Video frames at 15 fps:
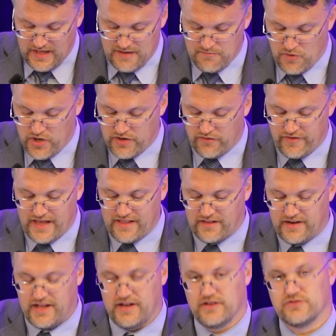and model
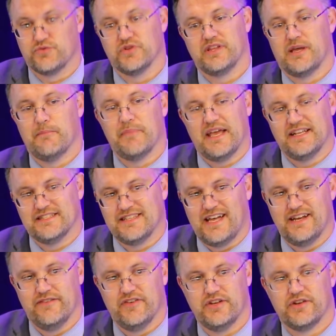validators, really a
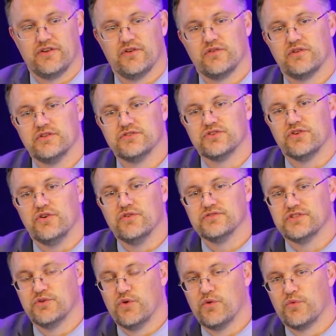baseline of internal control.
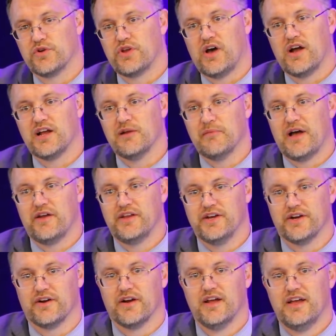So what we're talking about
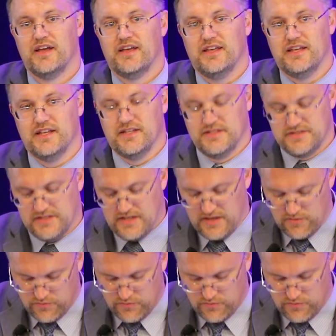here is,